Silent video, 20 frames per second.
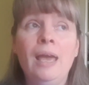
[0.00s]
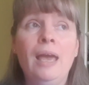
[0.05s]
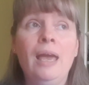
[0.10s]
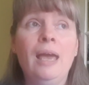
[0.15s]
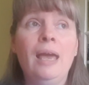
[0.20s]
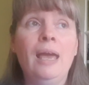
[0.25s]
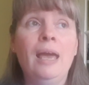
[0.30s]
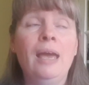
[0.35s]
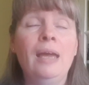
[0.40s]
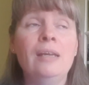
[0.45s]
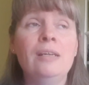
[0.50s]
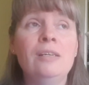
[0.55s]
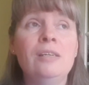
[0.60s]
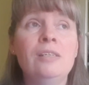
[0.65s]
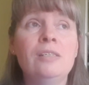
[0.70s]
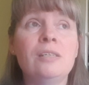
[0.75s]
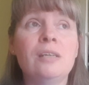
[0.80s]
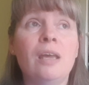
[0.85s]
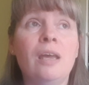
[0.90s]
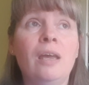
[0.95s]
And
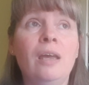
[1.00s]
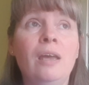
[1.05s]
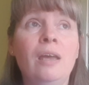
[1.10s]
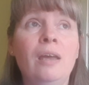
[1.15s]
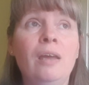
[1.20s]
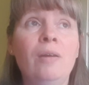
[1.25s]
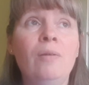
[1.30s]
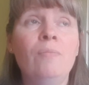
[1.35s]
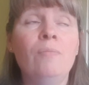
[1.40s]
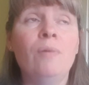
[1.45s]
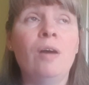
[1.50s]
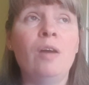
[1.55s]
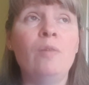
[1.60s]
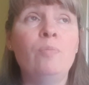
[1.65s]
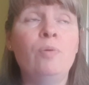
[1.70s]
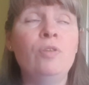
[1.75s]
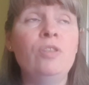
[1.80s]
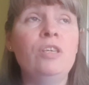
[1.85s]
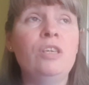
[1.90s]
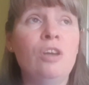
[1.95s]
I
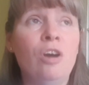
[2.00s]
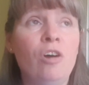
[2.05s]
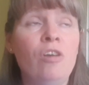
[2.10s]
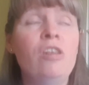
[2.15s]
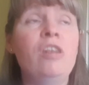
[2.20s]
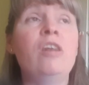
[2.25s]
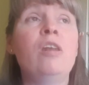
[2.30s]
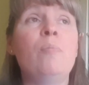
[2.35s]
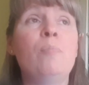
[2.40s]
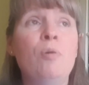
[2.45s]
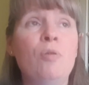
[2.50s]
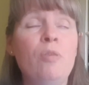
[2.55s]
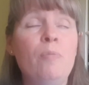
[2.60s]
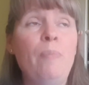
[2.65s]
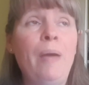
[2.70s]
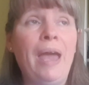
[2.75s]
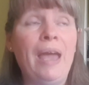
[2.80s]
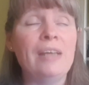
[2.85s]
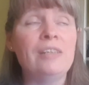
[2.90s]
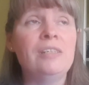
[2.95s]
put the yarn in, I put the
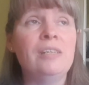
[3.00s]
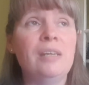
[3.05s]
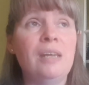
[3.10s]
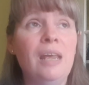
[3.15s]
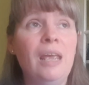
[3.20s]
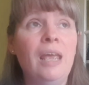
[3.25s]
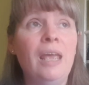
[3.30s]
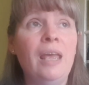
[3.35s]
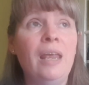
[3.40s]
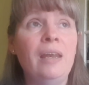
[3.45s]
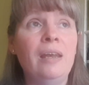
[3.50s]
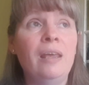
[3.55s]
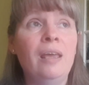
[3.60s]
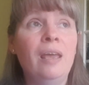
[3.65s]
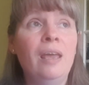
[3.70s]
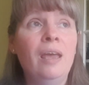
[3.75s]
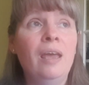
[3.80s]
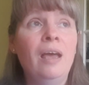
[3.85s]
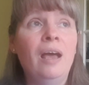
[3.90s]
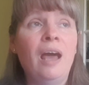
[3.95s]
pattern in,
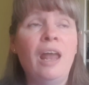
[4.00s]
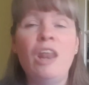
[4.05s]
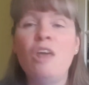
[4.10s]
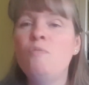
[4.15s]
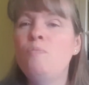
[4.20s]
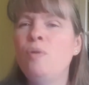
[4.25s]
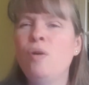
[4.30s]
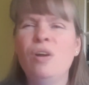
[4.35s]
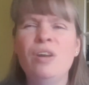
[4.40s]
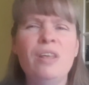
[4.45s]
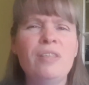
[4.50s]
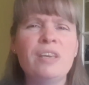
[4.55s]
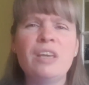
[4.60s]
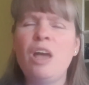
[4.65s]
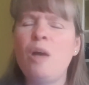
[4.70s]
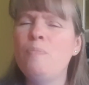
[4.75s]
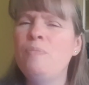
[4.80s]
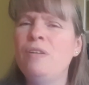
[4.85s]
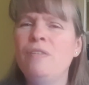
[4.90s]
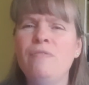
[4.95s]
and I've put
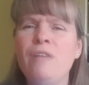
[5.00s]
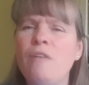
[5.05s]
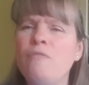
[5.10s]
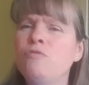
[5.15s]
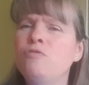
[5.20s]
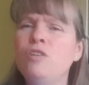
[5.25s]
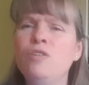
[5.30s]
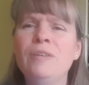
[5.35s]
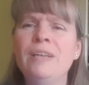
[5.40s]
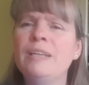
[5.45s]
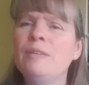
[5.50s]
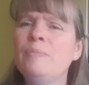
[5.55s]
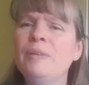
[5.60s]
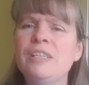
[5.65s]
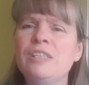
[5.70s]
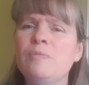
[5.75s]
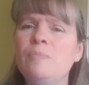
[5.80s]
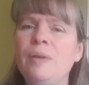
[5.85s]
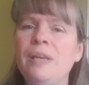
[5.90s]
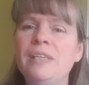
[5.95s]
a few little bits and